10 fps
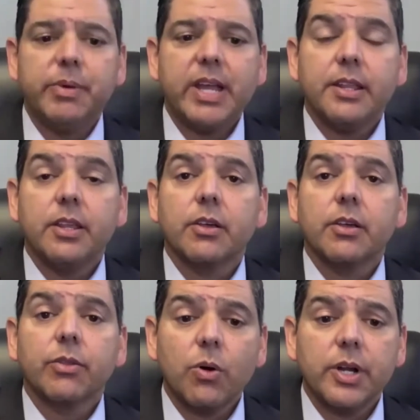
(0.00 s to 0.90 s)
EPA
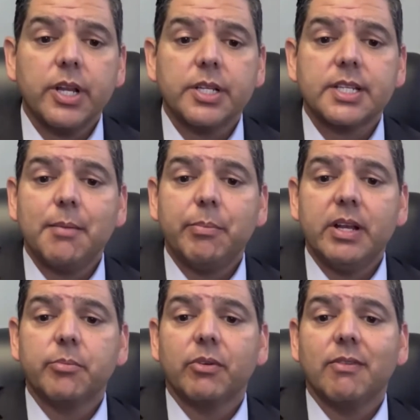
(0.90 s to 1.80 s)
the authority to
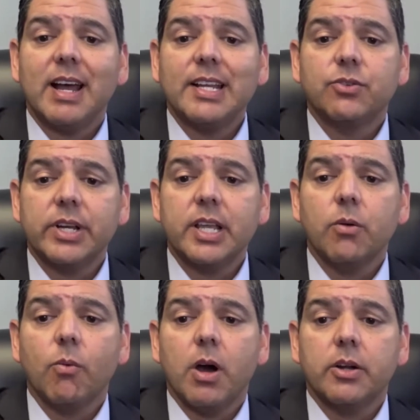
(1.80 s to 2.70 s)
step in and provide
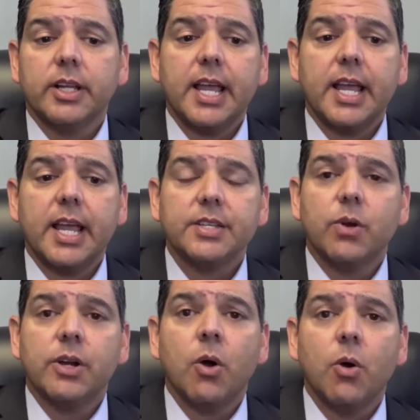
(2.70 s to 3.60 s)
drinking water in
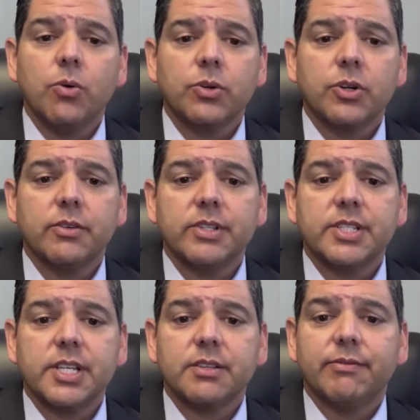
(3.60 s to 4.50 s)
cases where an owner
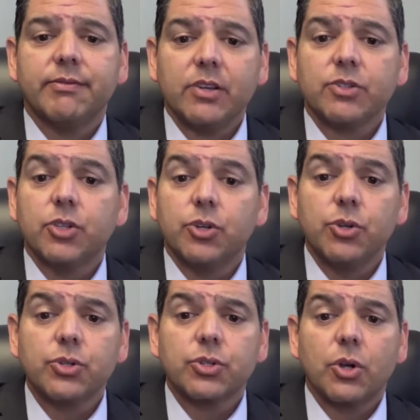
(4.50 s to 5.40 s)
of a system fails
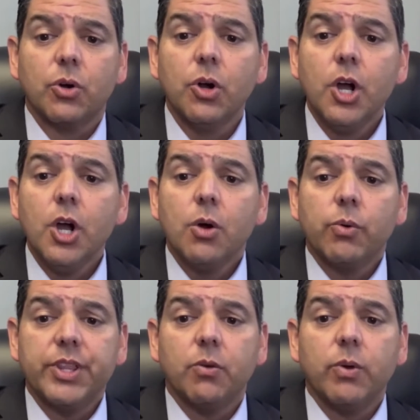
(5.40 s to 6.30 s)
to do so
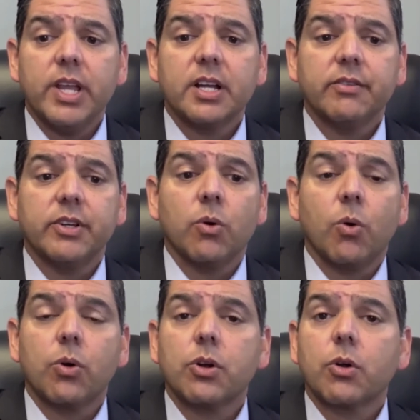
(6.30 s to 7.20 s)
within a week of
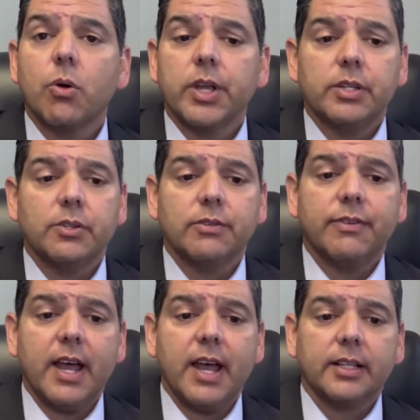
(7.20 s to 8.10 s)
an order going
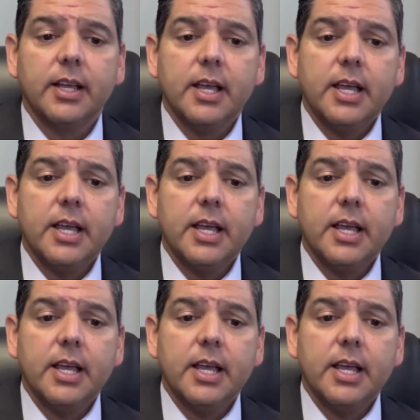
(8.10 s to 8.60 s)
into effect.